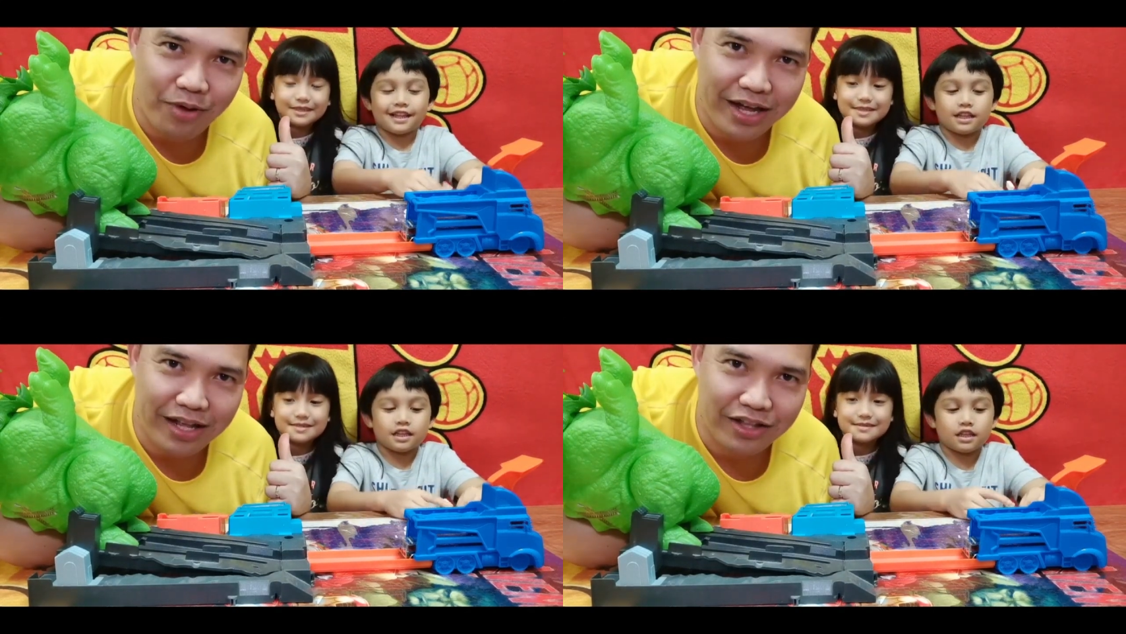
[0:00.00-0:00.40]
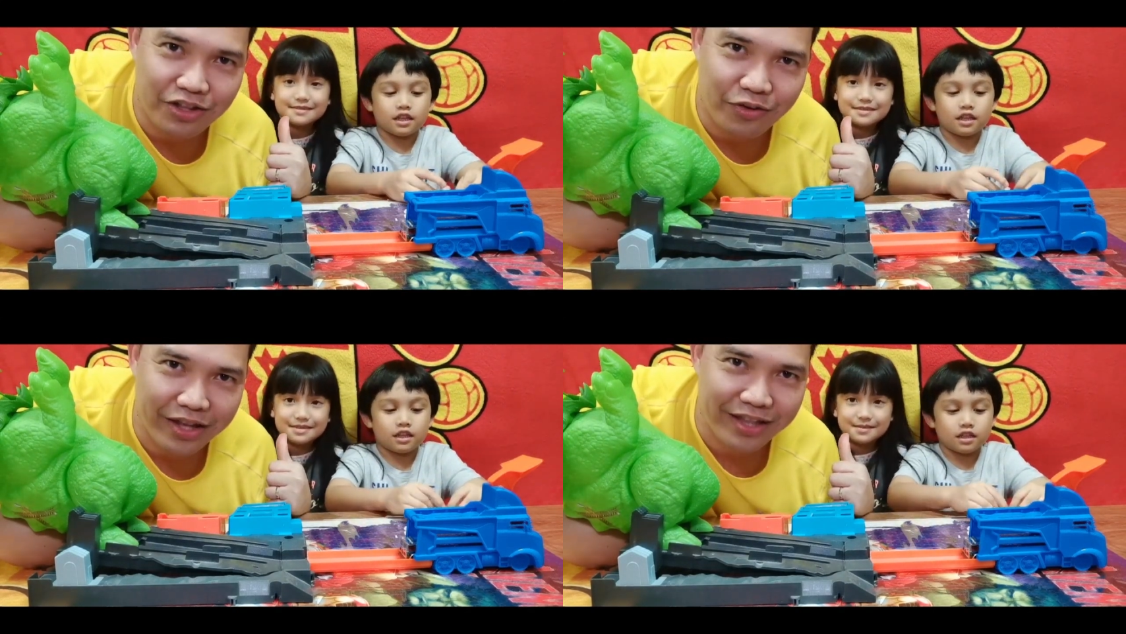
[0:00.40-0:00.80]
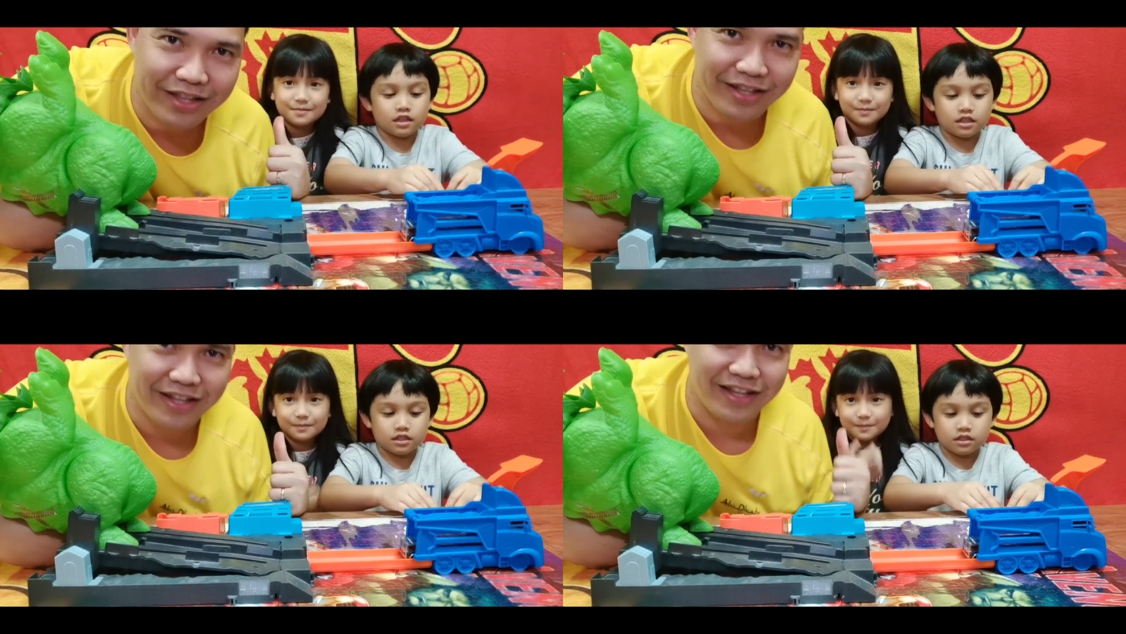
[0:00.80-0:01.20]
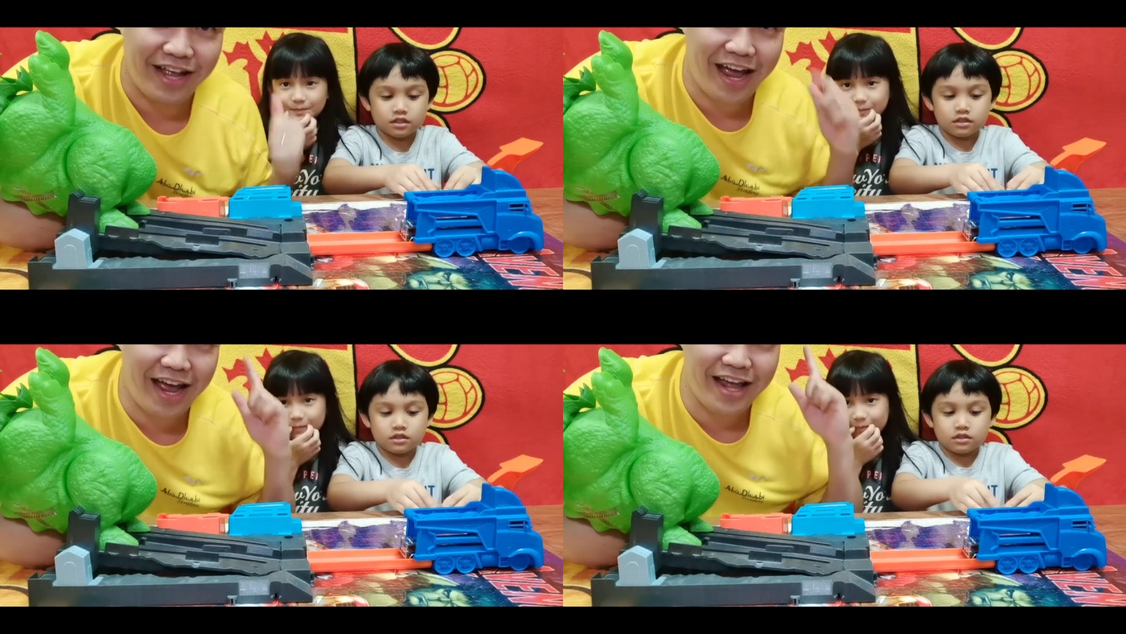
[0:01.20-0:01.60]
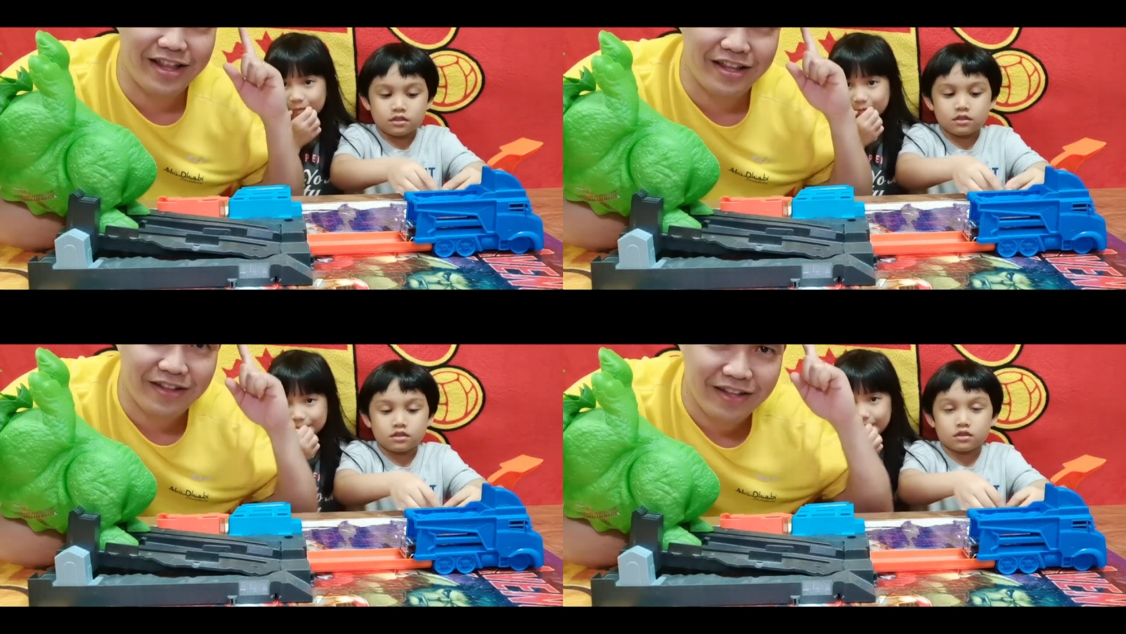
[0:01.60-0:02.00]
Speaker 1: will do it.
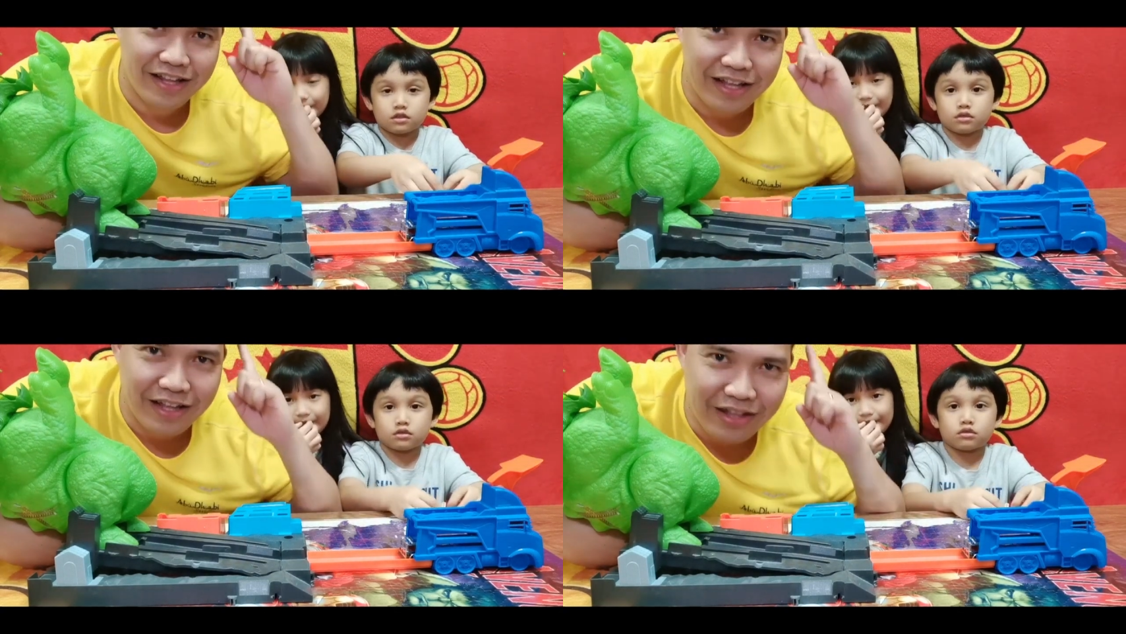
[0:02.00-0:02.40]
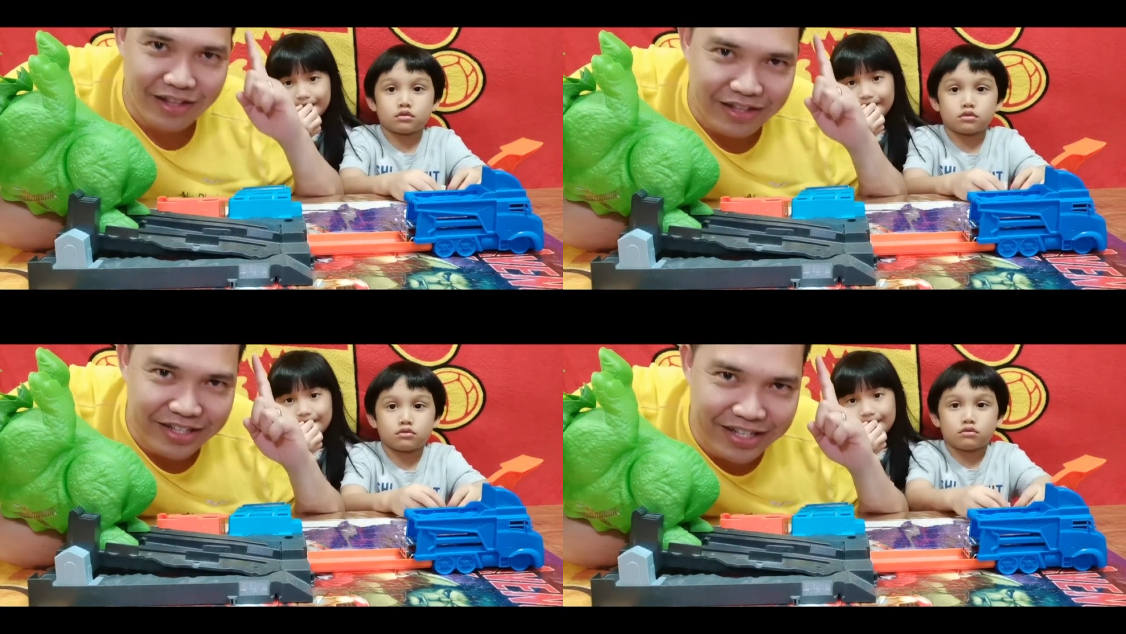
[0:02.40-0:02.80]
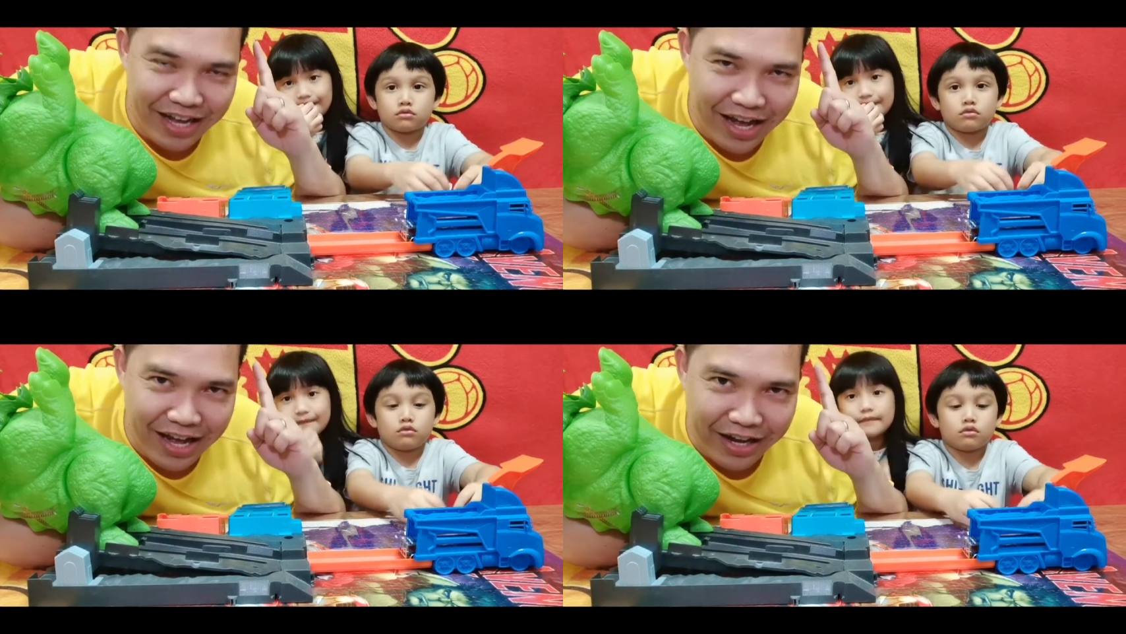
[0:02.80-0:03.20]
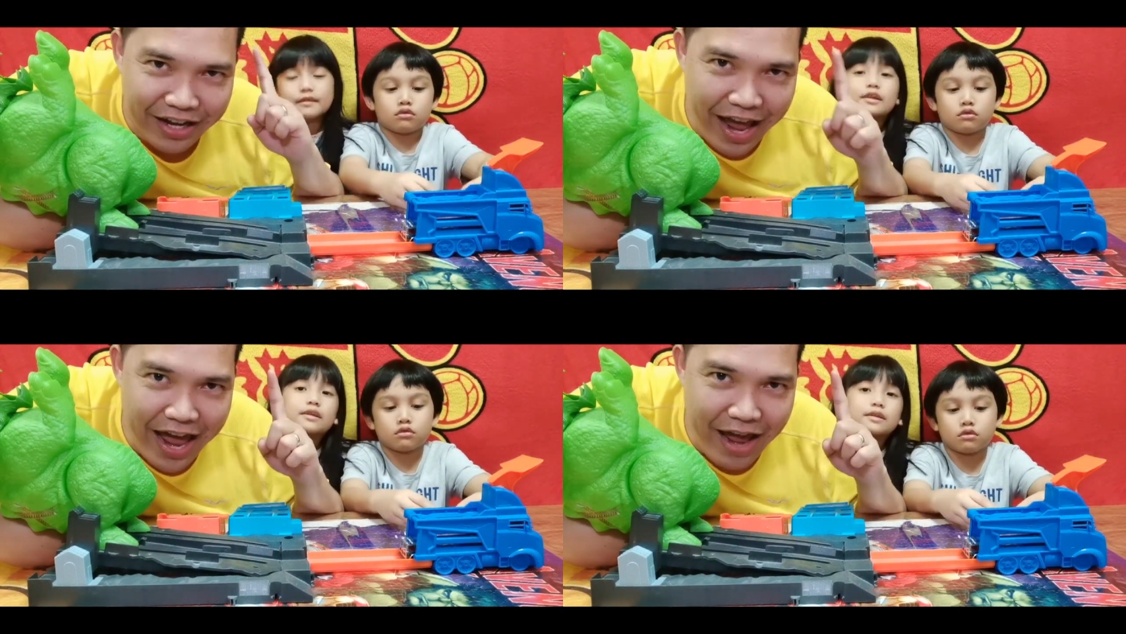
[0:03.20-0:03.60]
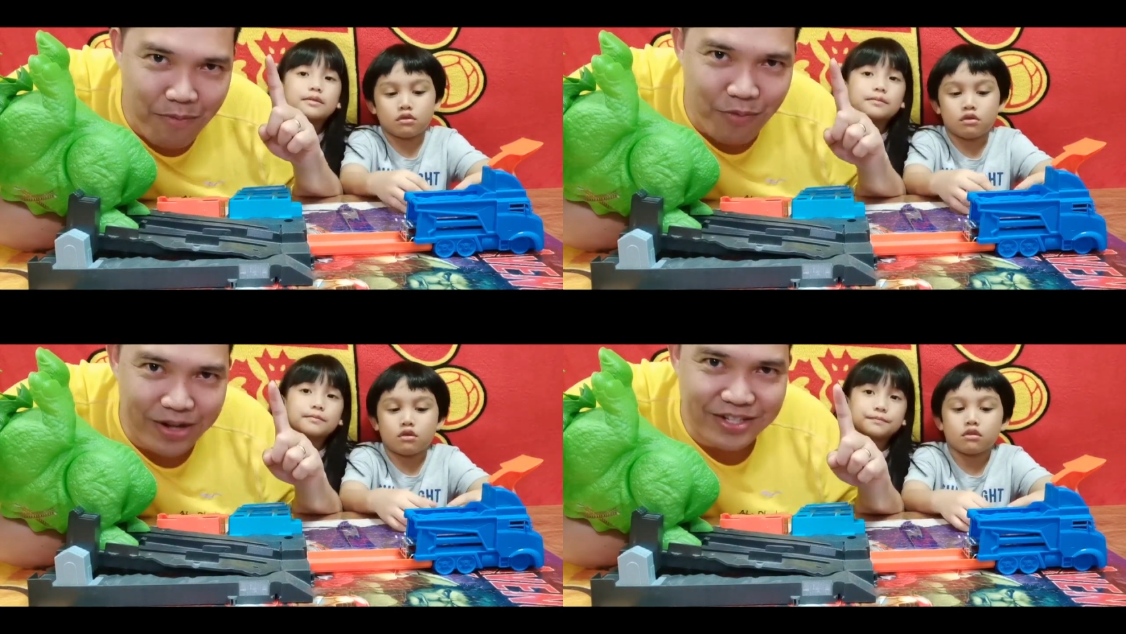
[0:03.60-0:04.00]
And the
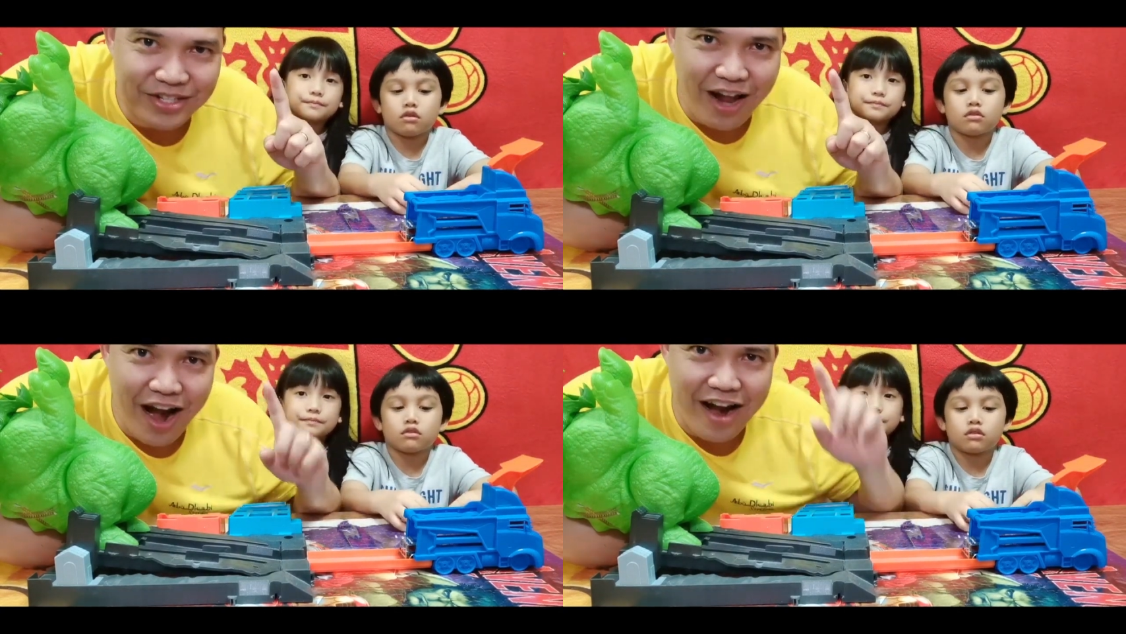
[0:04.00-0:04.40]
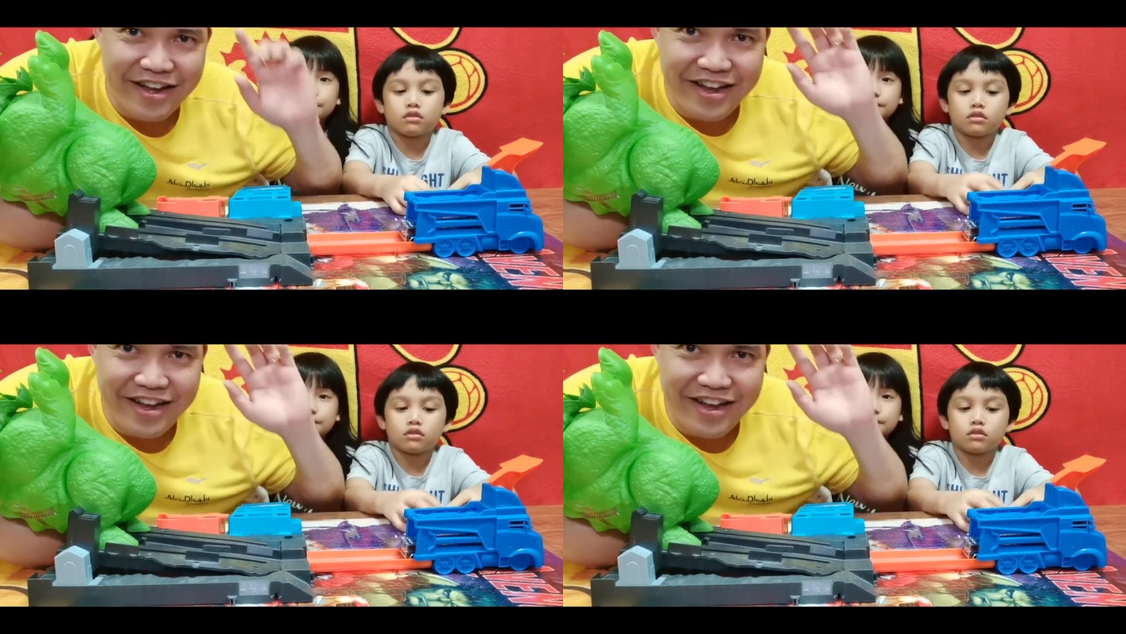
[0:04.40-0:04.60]
game will start